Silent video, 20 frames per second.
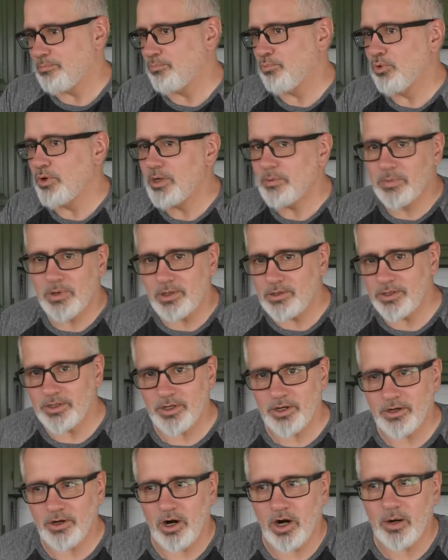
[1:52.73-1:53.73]
rebuilding
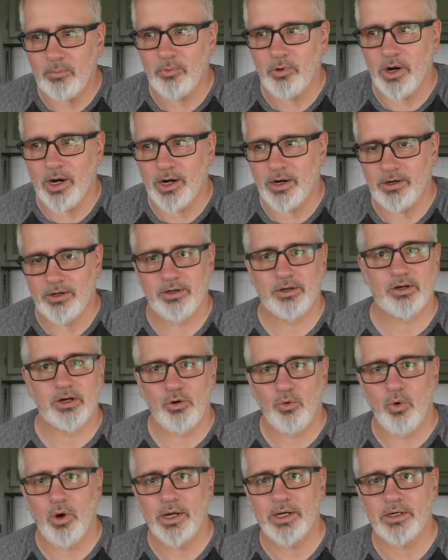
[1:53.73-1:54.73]
a carburetor, you're
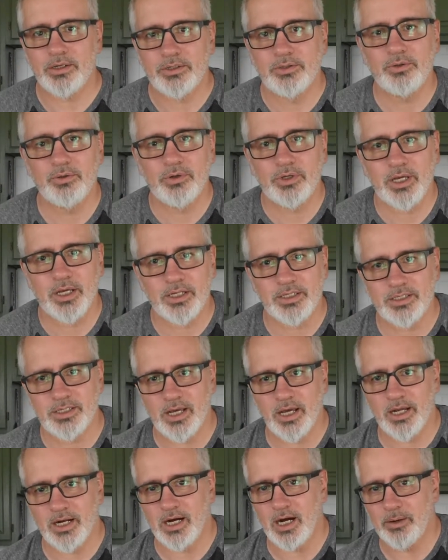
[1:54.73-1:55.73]
gonna want your toolkit
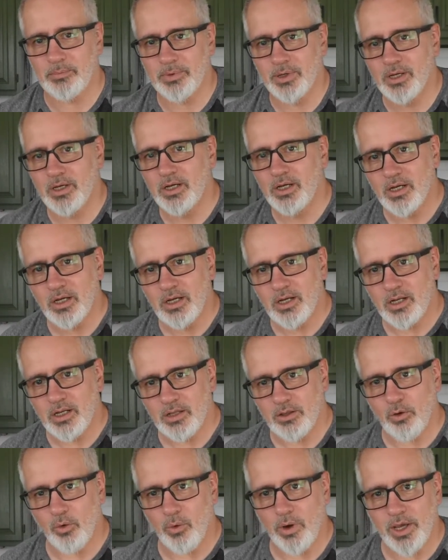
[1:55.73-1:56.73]
set up
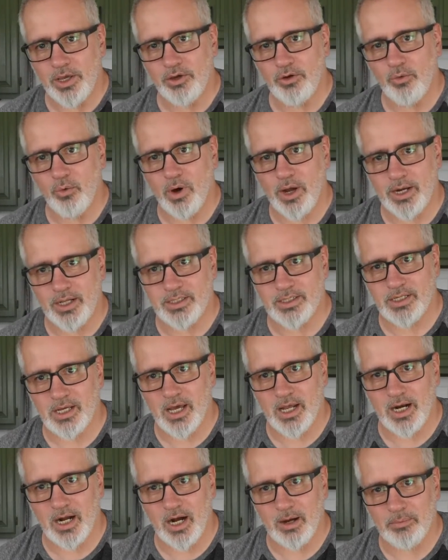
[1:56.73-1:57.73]
the way you want it
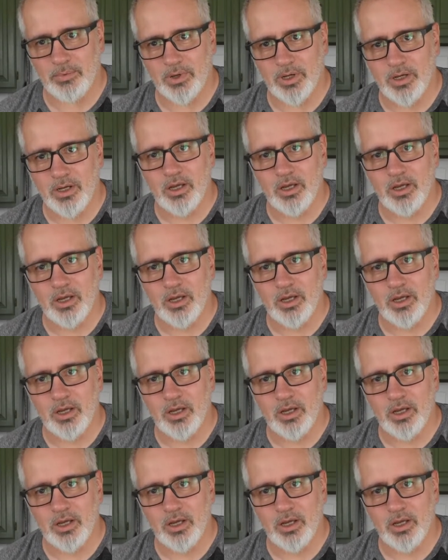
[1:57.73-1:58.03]
set up,